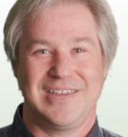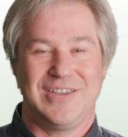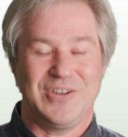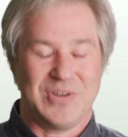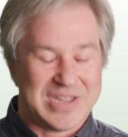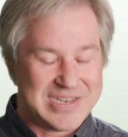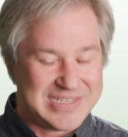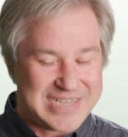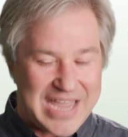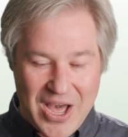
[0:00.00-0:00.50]
You
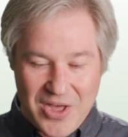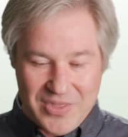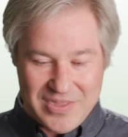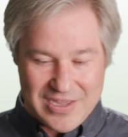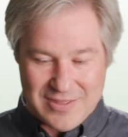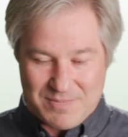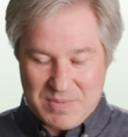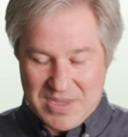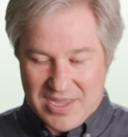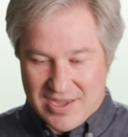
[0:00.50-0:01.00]
can tell
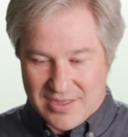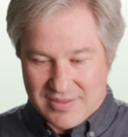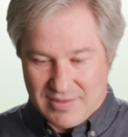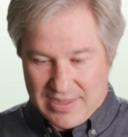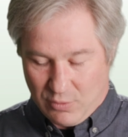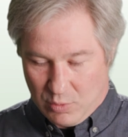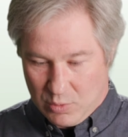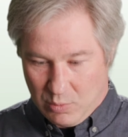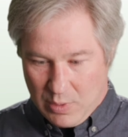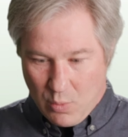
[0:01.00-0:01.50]
this because
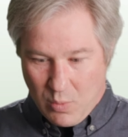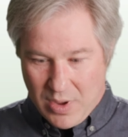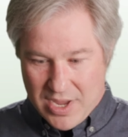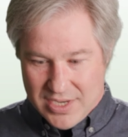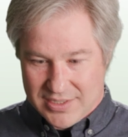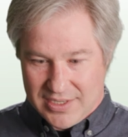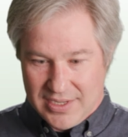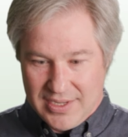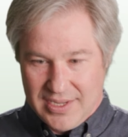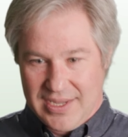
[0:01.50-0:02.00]
like when we
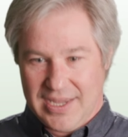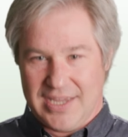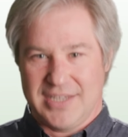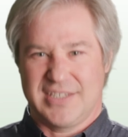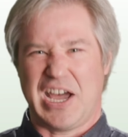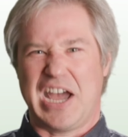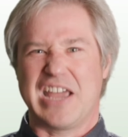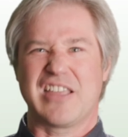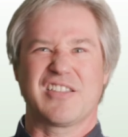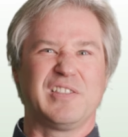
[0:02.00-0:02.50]
went
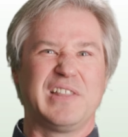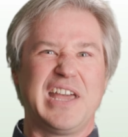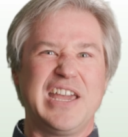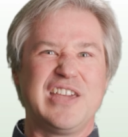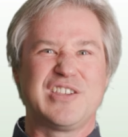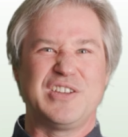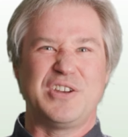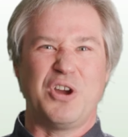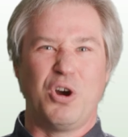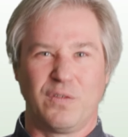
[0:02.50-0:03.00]
into
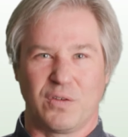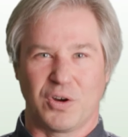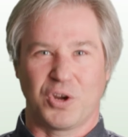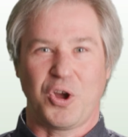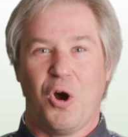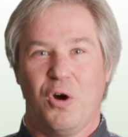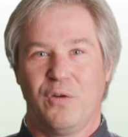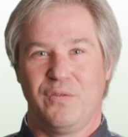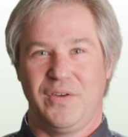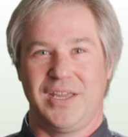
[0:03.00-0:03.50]
isolation over
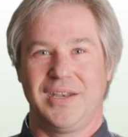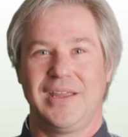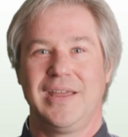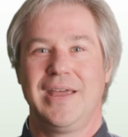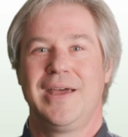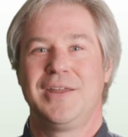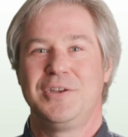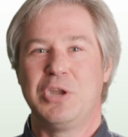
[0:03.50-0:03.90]
COVID,